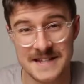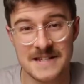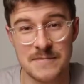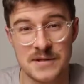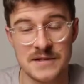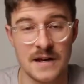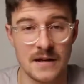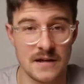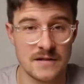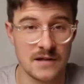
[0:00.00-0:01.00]
60%
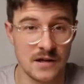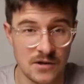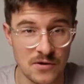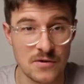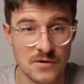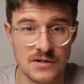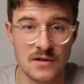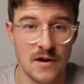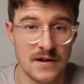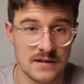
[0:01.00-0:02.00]
is a huge
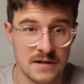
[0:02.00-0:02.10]
slice